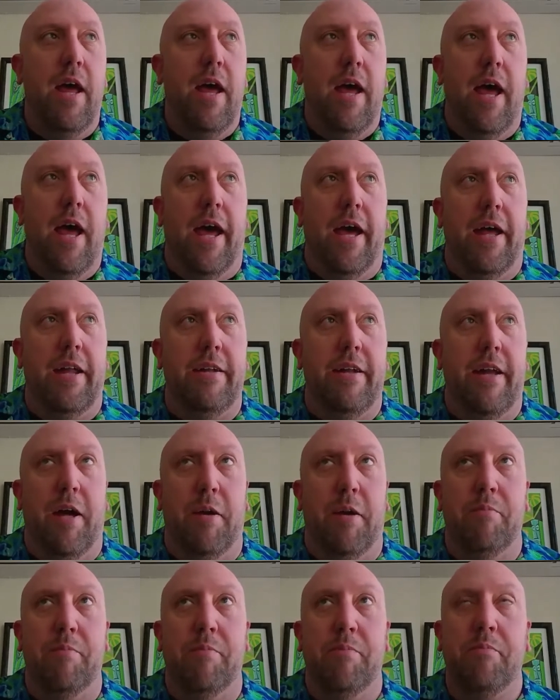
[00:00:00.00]
and
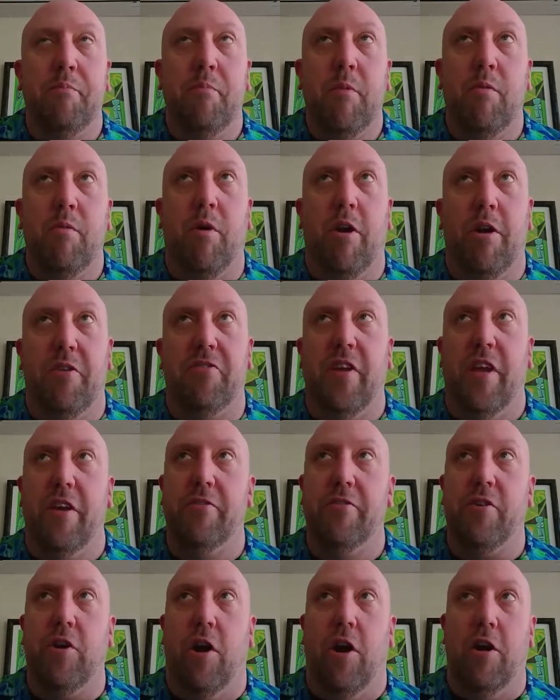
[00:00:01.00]
um, on a
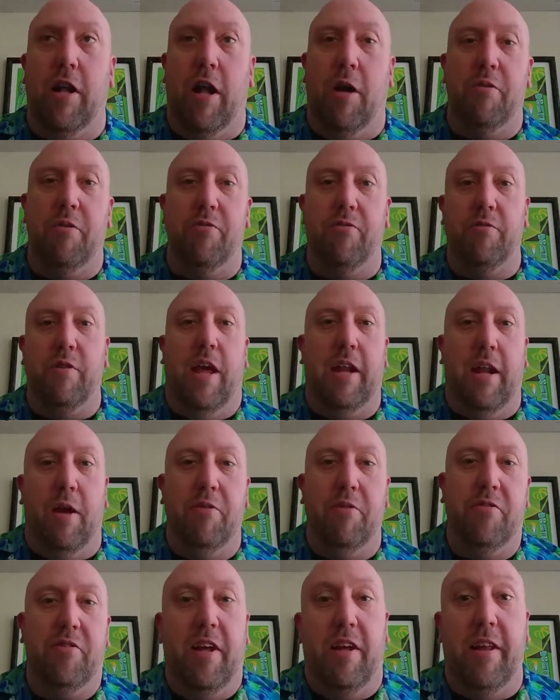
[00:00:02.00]
sales call I was and I
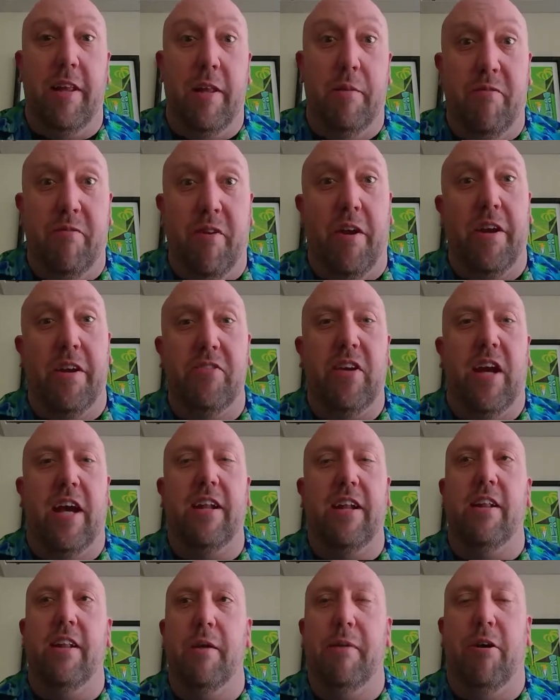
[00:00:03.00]
was telling them very
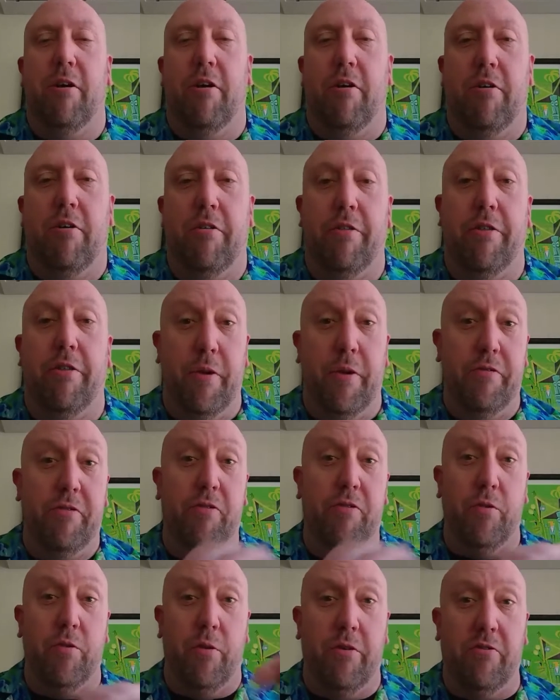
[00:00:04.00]
excitedly about all the thrift
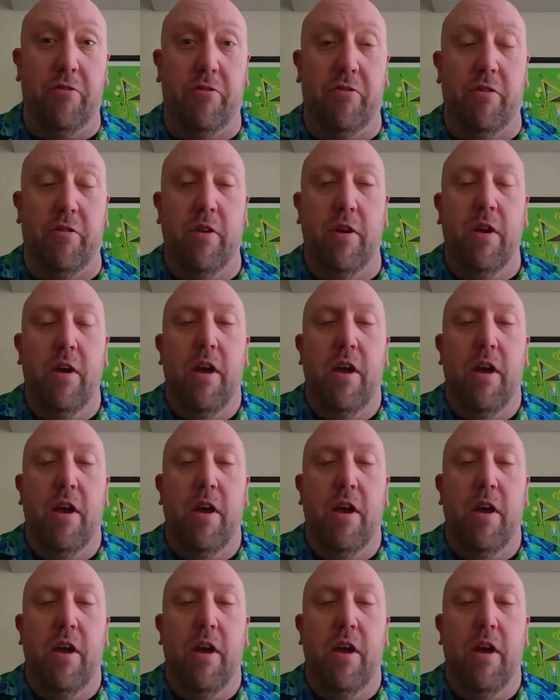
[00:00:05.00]
stores